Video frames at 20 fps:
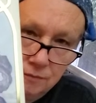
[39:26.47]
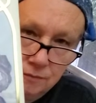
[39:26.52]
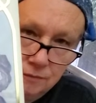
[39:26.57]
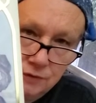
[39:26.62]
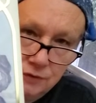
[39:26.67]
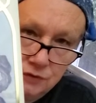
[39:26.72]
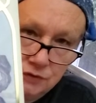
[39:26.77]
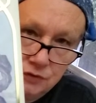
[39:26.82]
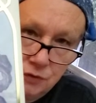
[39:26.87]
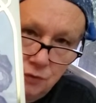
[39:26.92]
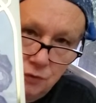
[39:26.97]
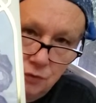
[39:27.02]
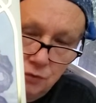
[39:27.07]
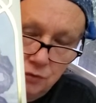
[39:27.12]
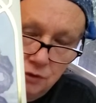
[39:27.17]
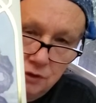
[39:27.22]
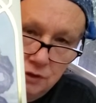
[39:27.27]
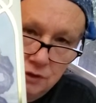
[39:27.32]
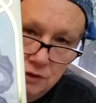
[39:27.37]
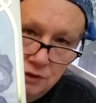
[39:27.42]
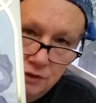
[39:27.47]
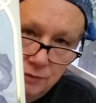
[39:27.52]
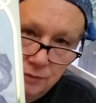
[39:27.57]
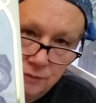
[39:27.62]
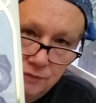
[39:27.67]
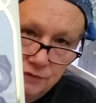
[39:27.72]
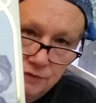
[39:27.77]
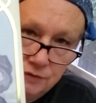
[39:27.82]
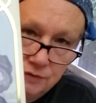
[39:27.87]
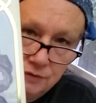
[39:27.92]
the solar
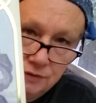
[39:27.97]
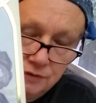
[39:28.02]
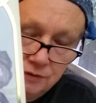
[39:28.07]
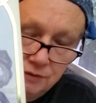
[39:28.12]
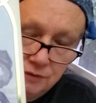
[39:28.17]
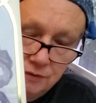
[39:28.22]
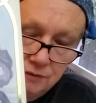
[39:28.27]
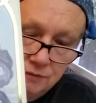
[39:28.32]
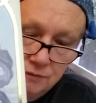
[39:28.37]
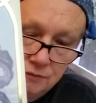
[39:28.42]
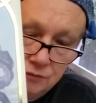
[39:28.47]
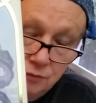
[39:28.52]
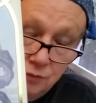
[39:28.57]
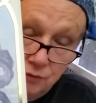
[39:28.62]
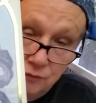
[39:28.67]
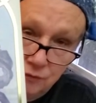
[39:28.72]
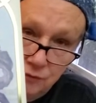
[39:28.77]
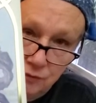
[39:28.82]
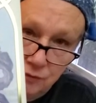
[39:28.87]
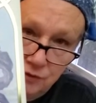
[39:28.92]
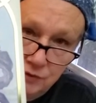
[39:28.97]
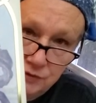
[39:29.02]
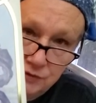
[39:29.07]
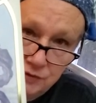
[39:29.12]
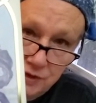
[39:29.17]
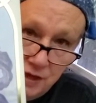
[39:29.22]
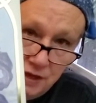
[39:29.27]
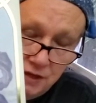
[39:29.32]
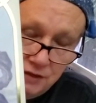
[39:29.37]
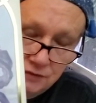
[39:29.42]
eclipse, and 12 degrees
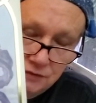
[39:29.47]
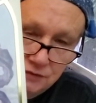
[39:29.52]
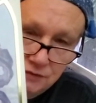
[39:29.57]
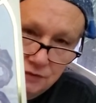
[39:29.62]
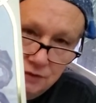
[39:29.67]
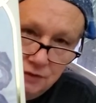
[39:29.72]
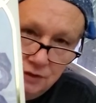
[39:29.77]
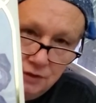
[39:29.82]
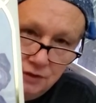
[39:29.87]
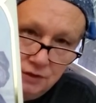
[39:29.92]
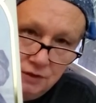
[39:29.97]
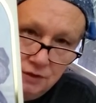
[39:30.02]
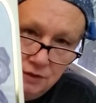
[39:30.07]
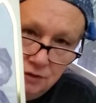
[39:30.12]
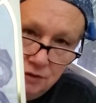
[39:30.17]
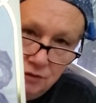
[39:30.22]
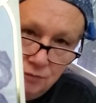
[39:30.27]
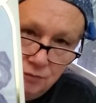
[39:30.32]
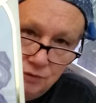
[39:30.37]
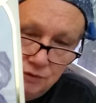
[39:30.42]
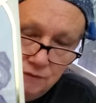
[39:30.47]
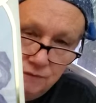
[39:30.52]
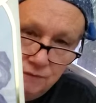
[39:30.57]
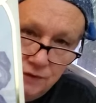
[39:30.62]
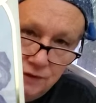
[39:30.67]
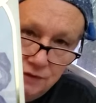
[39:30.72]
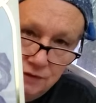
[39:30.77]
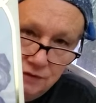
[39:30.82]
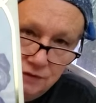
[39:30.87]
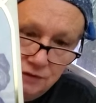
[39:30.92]
Sag could be
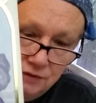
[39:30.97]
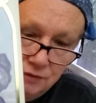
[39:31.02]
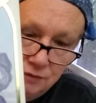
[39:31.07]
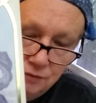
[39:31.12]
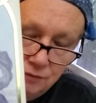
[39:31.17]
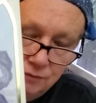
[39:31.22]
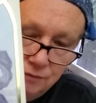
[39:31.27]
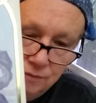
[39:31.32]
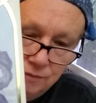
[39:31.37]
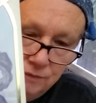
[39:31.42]
affecting you.